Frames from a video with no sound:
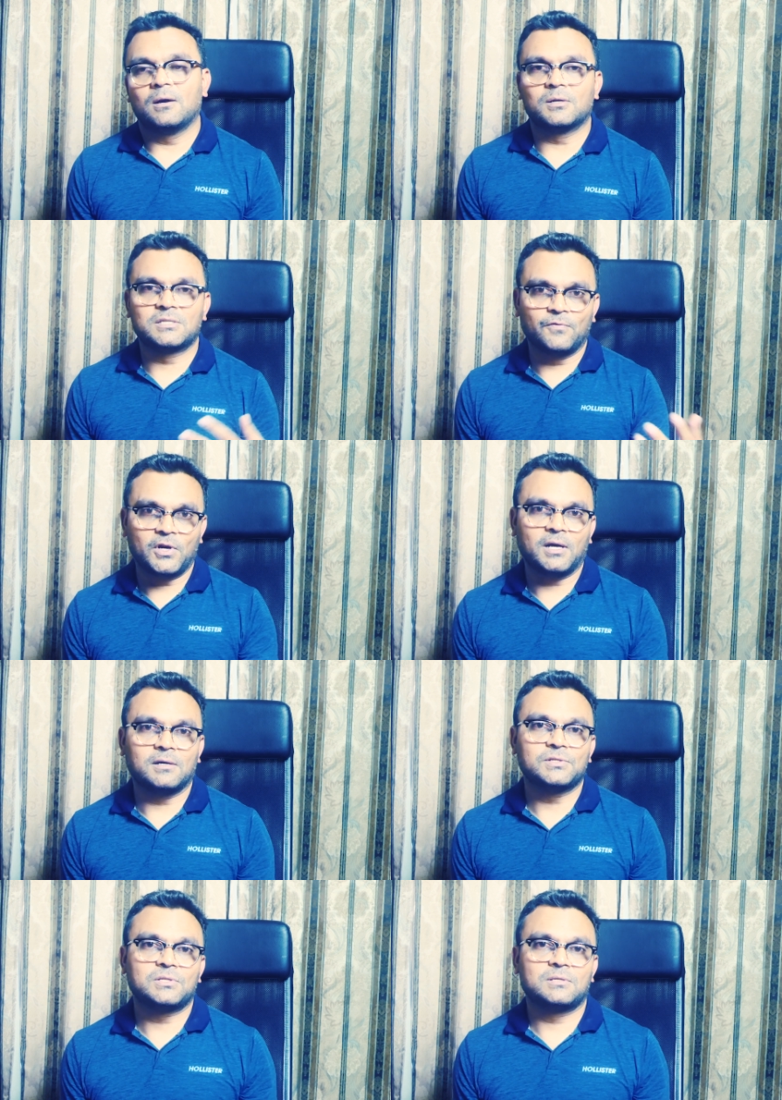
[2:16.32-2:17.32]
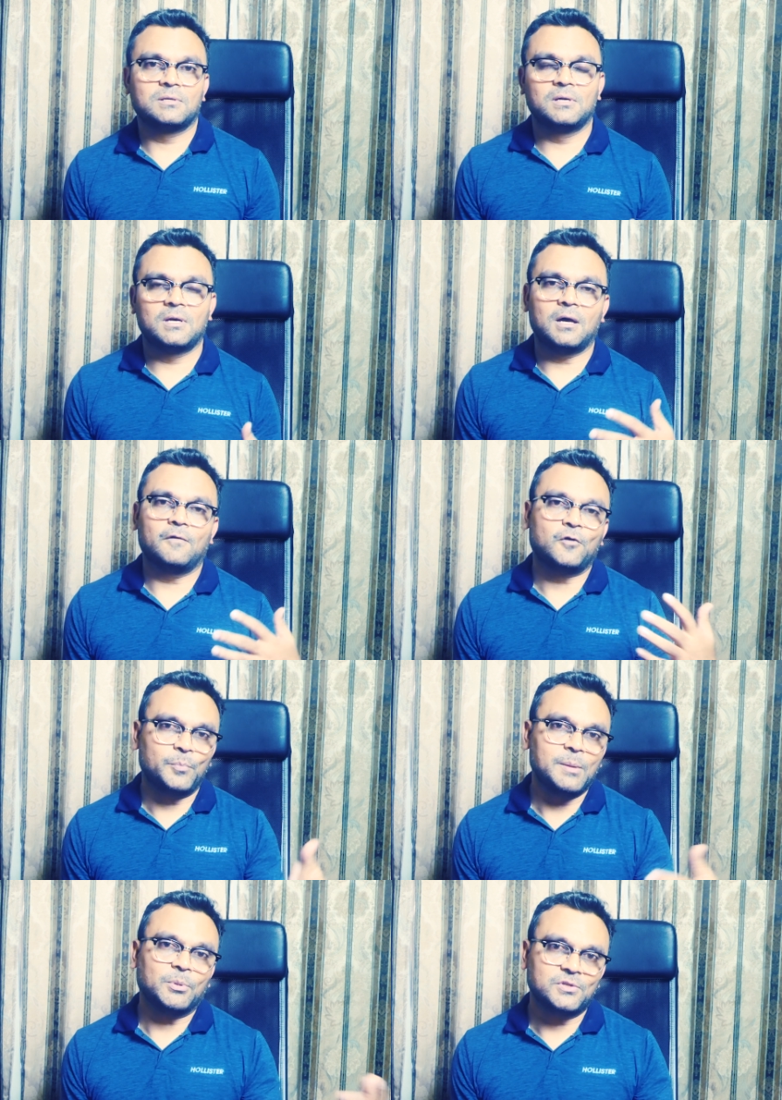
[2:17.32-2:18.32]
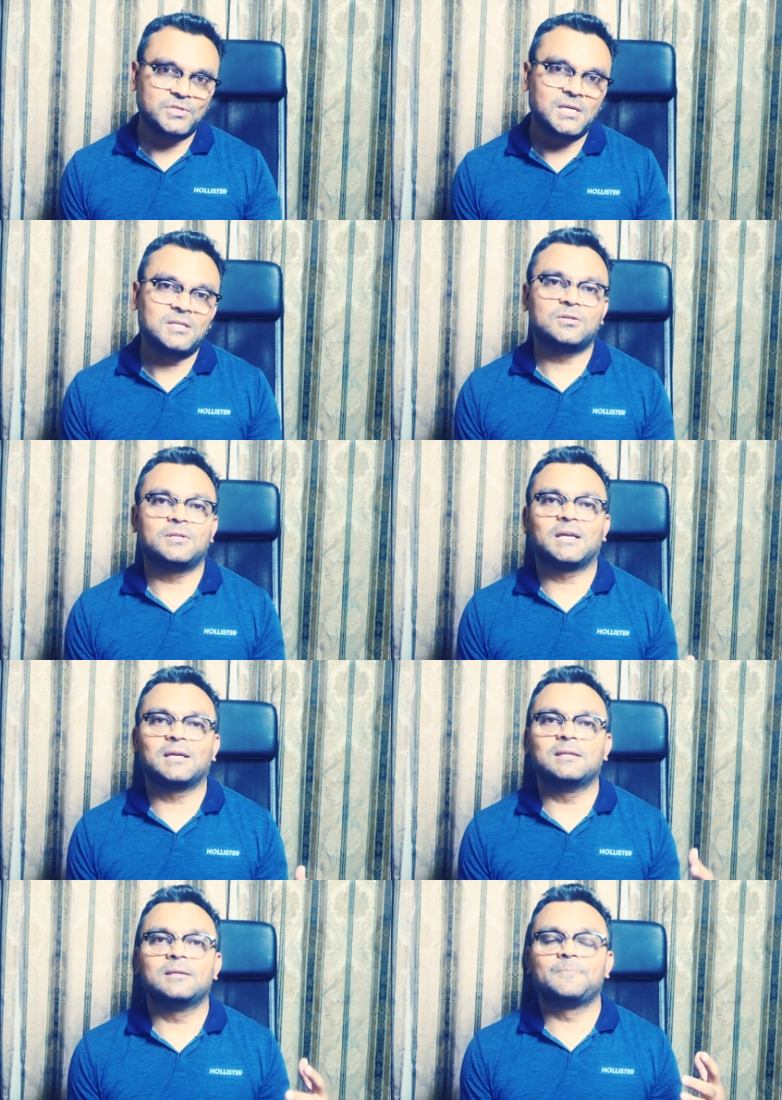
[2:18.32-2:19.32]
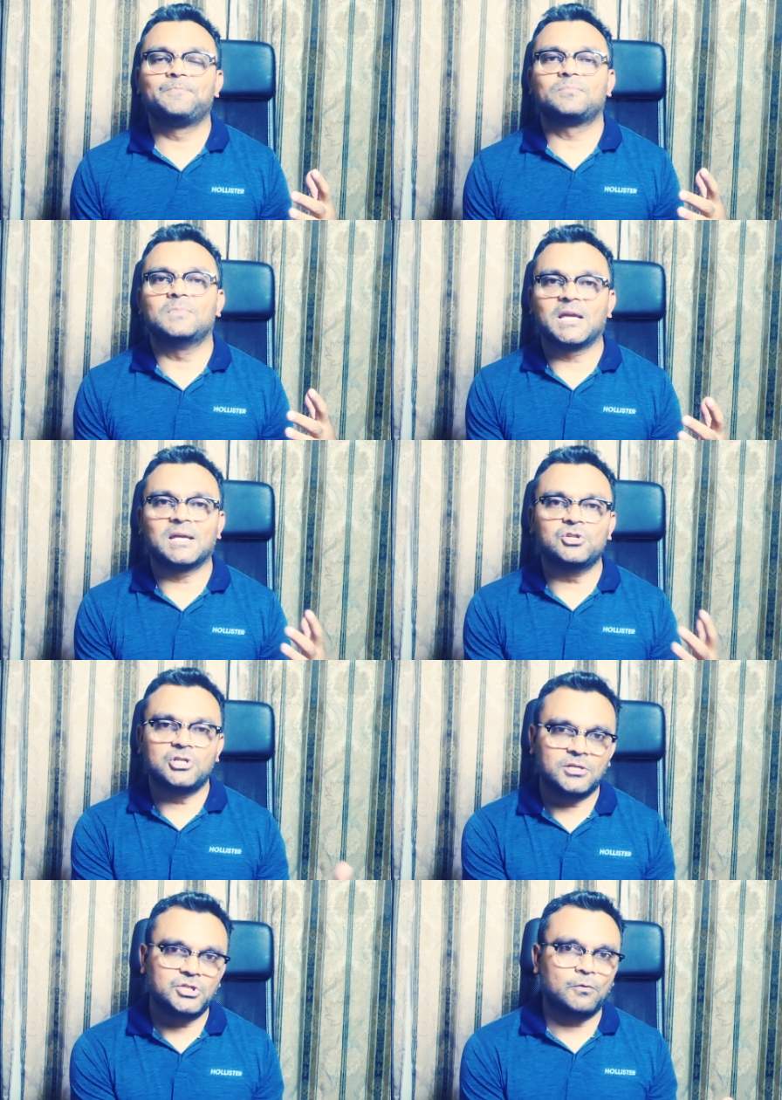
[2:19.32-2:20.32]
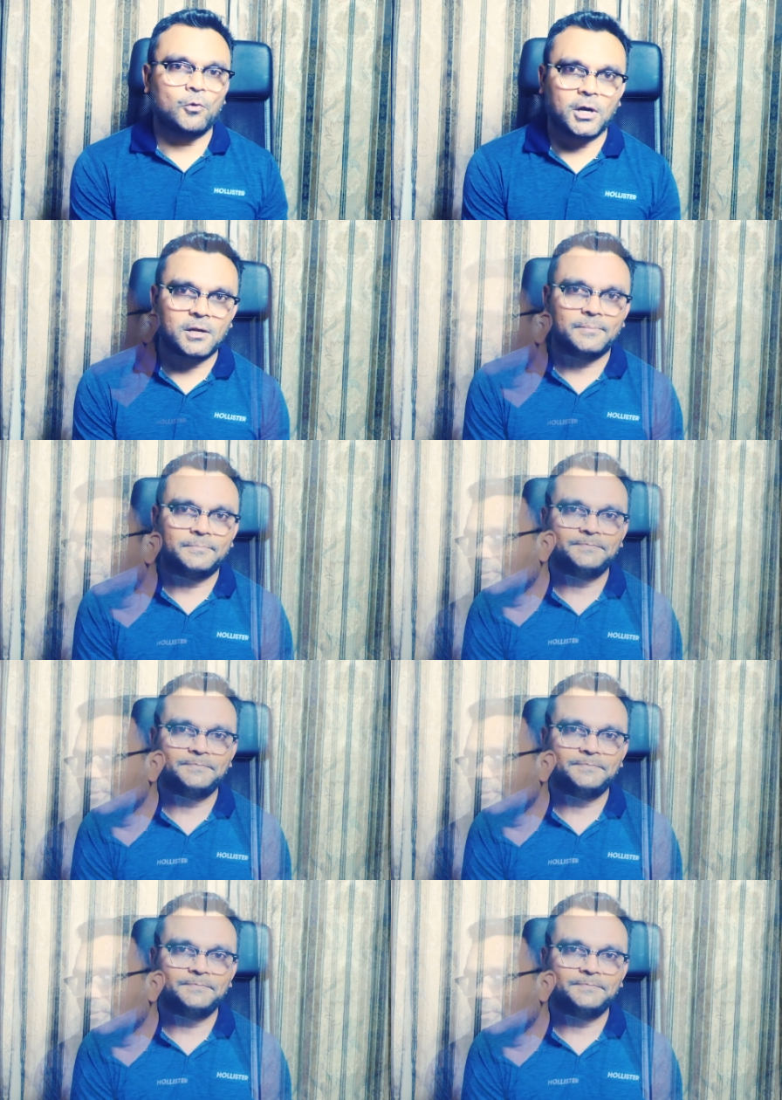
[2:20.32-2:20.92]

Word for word: or somewhere else uh, for people to see so they can they can judge your work.